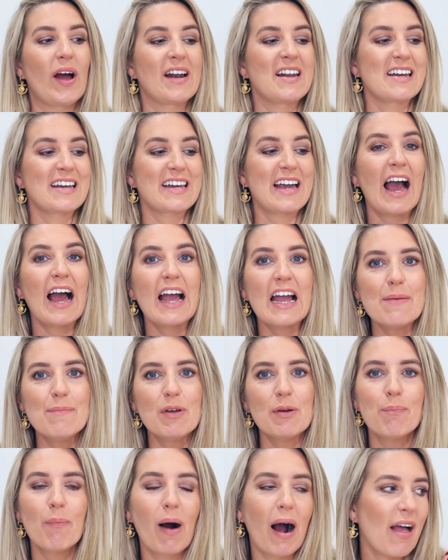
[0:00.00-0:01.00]
and it came
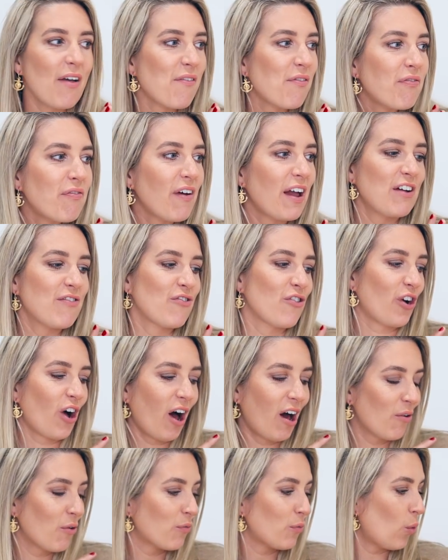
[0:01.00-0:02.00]
in my favourite
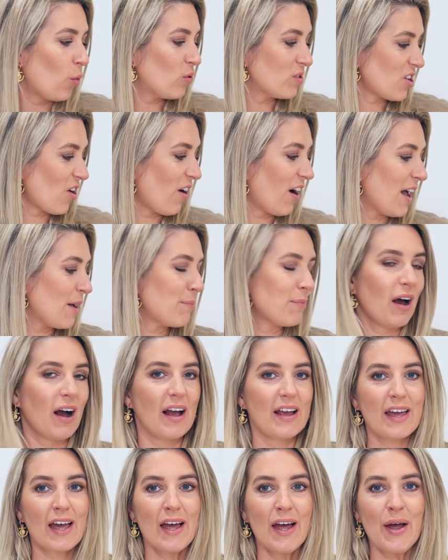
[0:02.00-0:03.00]
colour of all time,
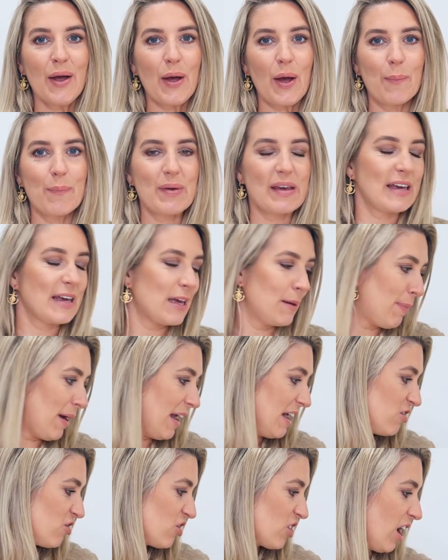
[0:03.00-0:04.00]
like a minky
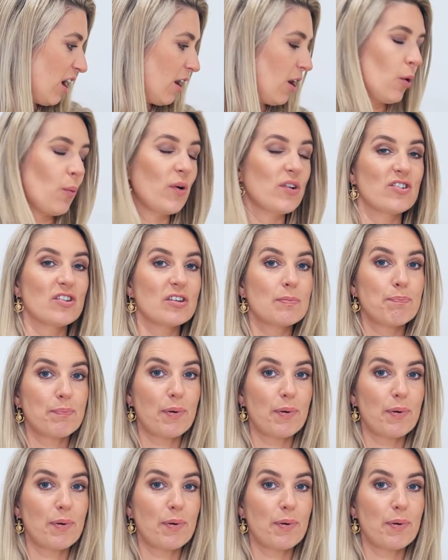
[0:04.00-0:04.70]
beige colour, which is